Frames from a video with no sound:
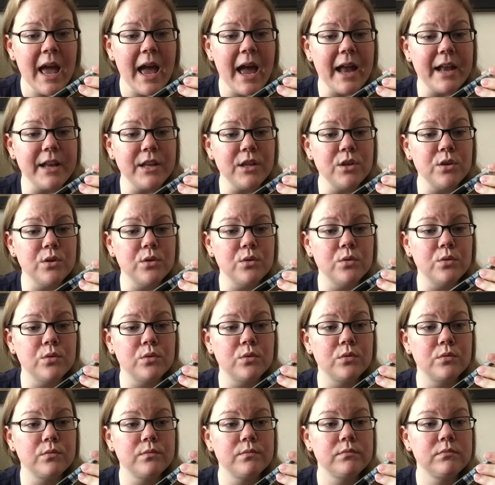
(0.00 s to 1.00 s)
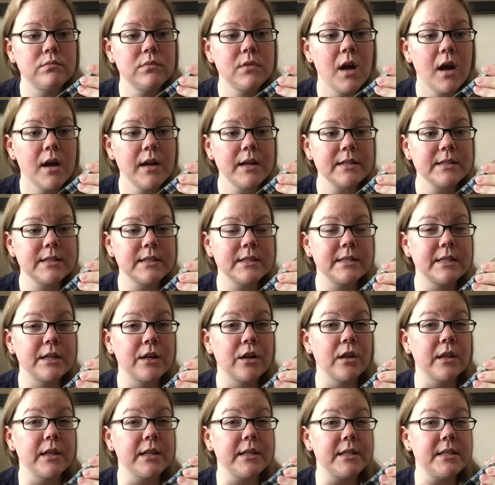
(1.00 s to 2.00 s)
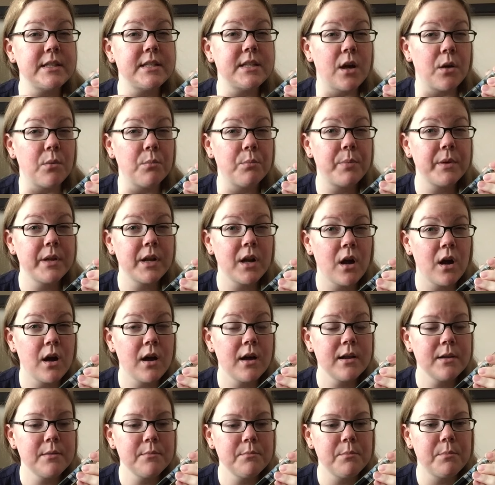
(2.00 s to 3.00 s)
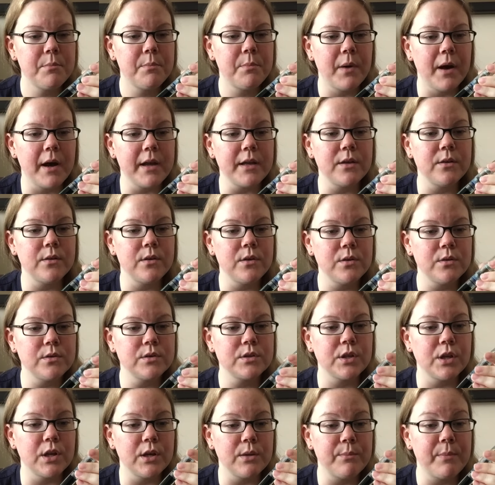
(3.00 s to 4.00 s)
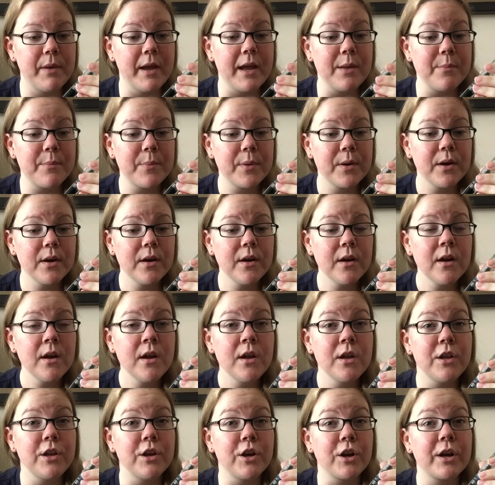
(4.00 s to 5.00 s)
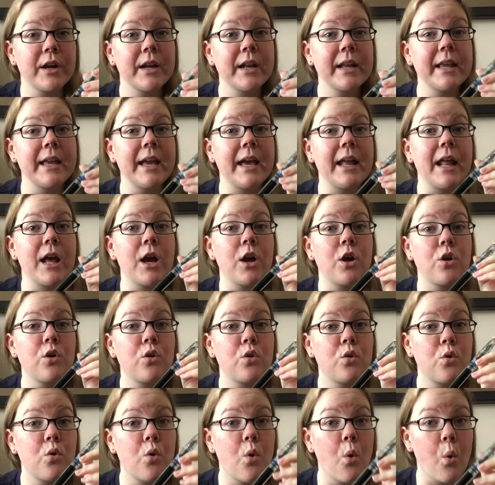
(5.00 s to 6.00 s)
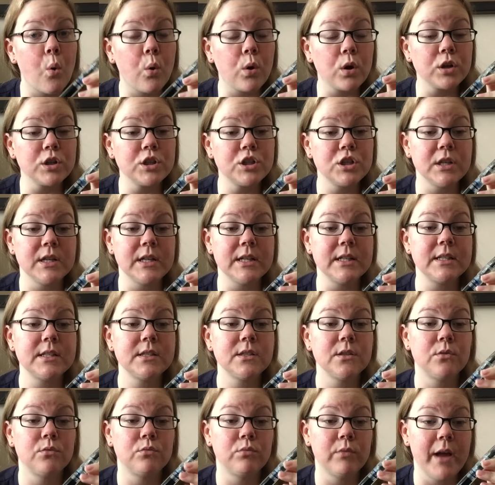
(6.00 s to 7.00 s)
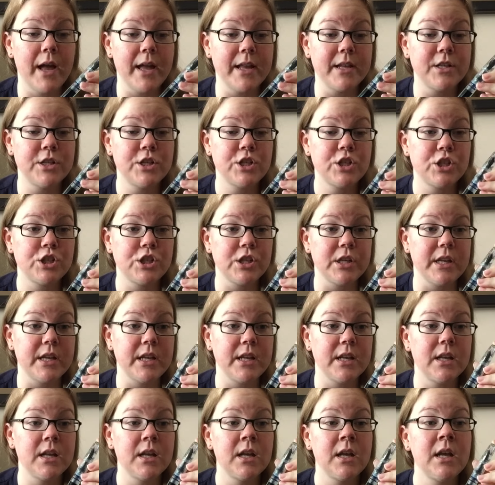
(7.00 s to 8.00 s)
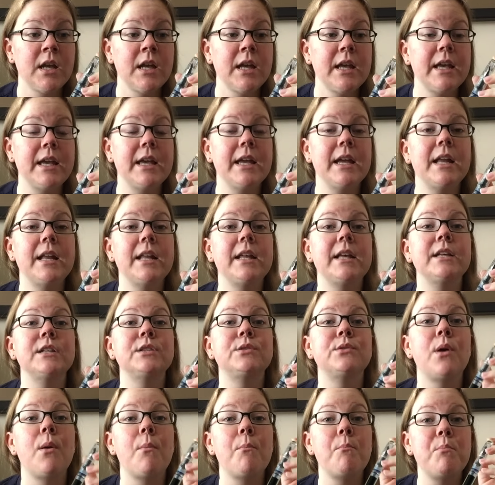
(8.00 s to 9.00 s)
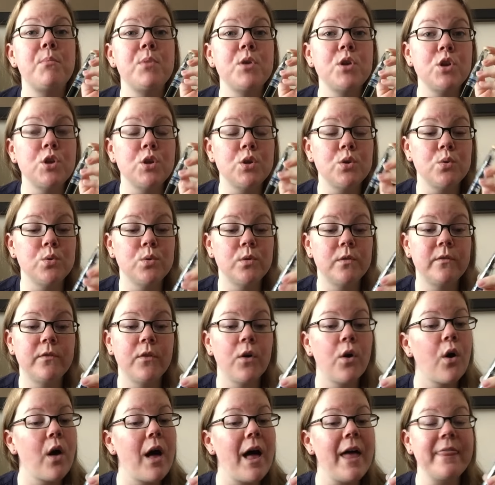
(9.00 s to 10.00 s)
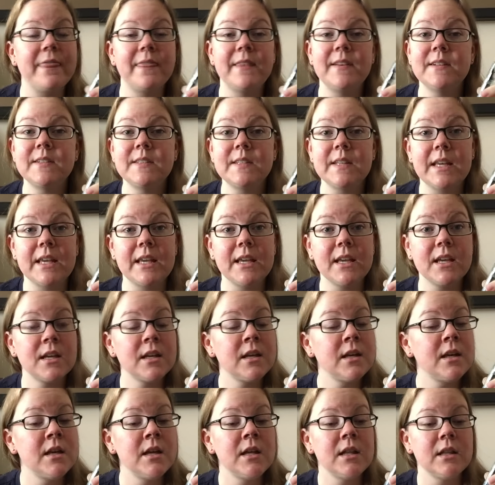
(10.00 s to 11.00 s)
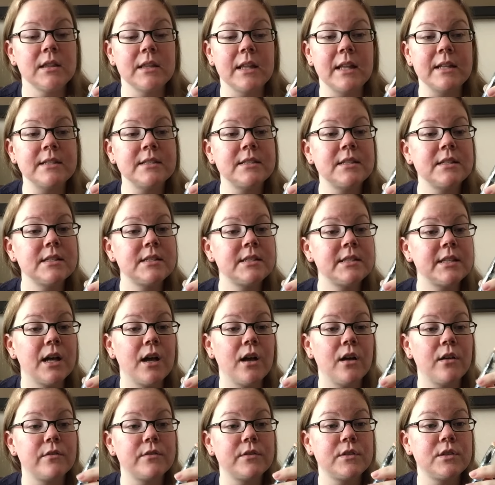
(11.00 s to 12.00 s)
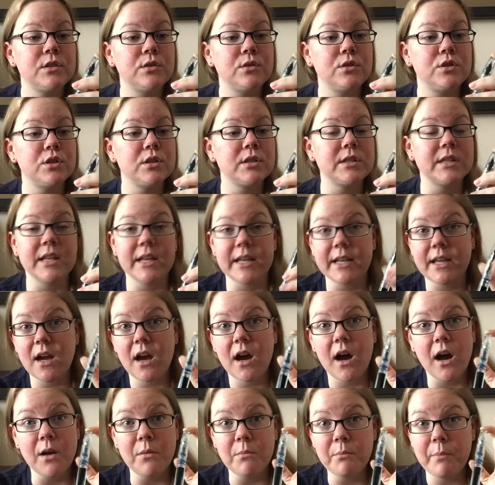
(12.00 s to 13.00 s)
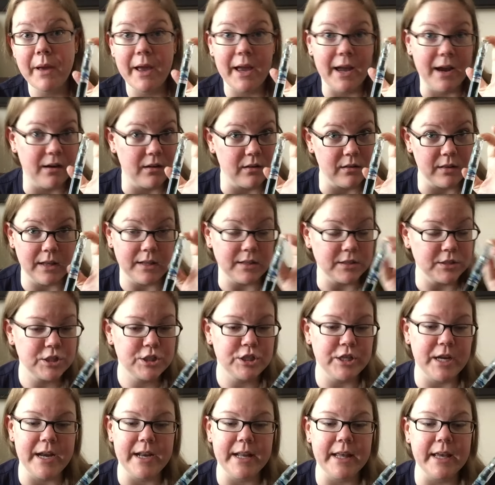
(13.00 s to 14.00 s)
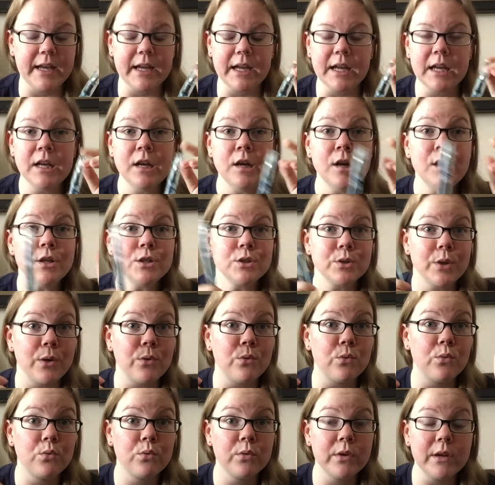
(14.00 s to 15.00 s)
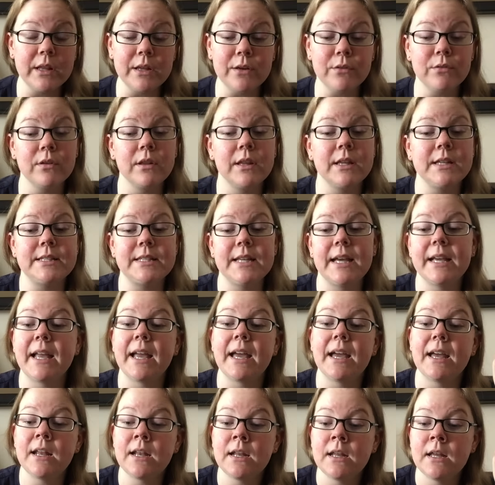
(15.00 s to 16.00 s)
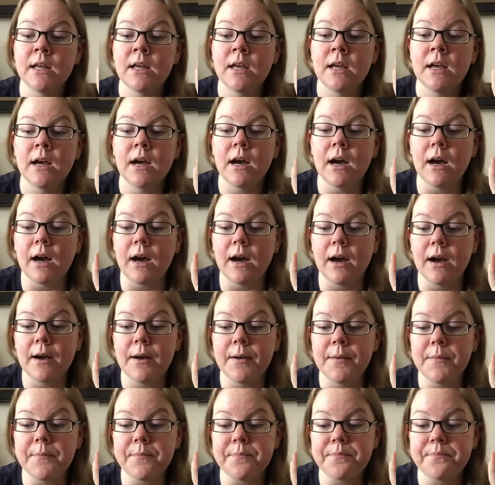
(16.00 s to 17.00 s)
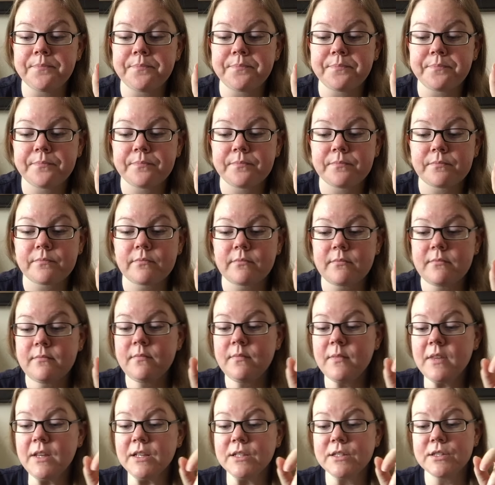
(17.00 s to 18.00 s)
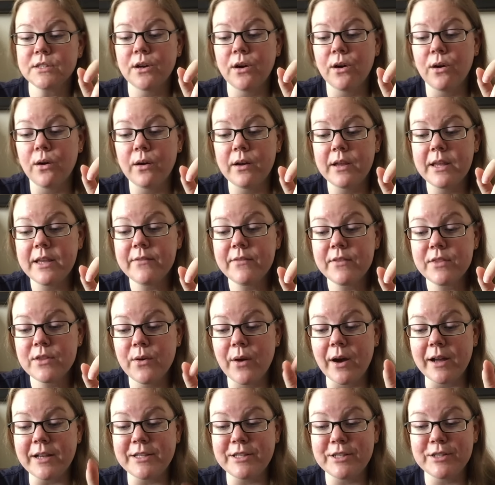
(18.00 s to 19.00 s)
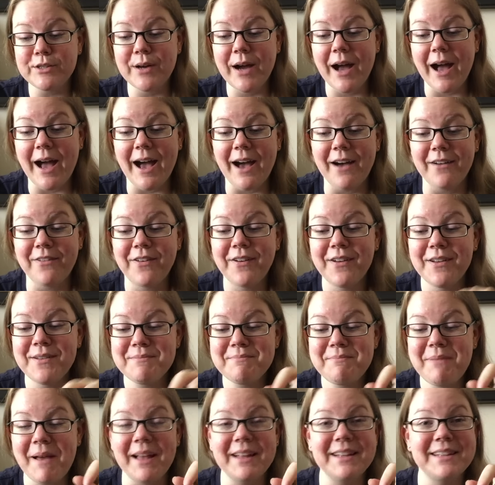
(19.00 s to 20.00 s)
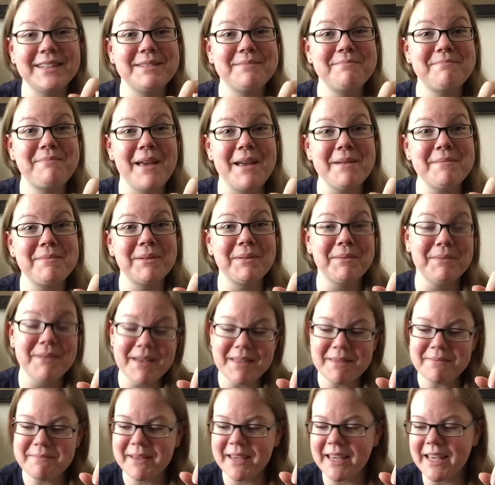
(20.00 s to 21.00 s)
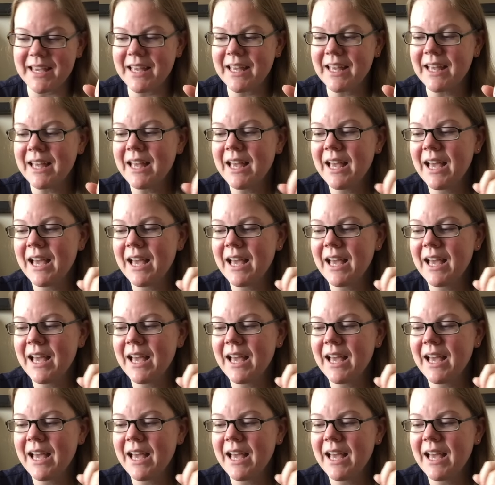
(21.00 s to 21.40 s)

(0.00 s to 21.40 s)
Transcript: and you not necessarily dump it on, but you use good paper, you're gonna get a gorgeous red sheen. It is beautiful. And this ink lends itself to just like unparalleled shading. So I really, really dig it. Um, so even though I do have pen and paper with me,